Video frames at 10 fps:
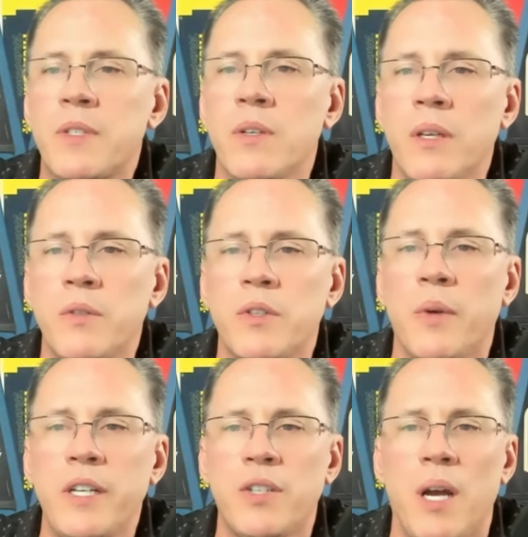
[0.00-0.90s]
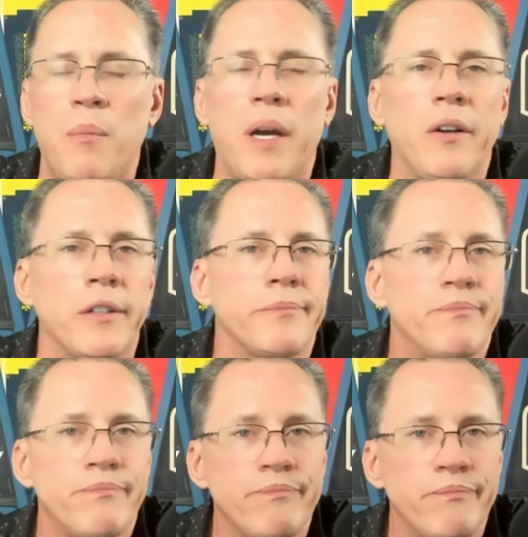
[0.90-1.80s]
So that was a great job by her.
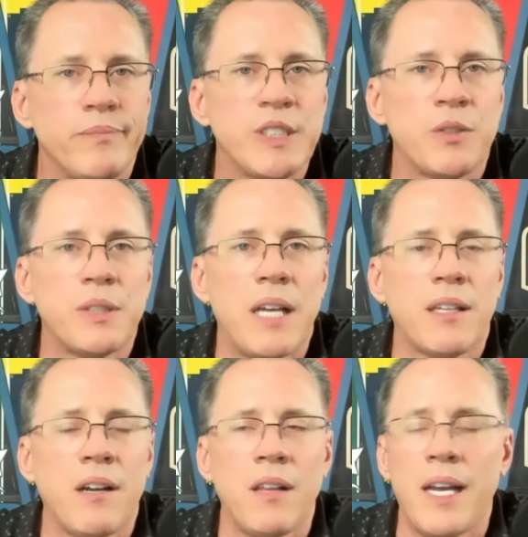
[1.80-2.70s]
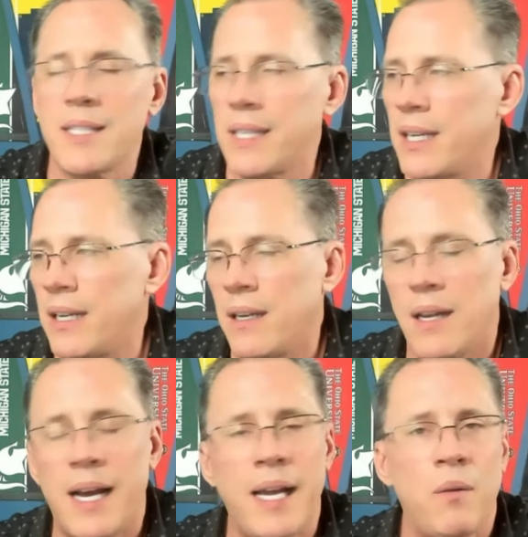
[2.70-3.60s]
So South Carolina's in it.
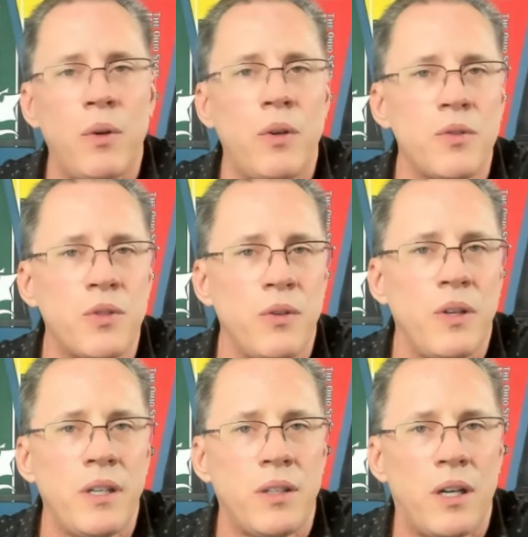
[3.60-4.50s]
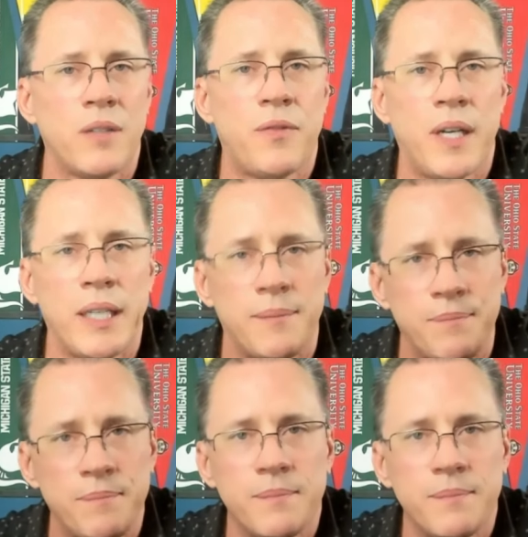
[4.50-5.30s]
Iowa knows they're in a dogfight.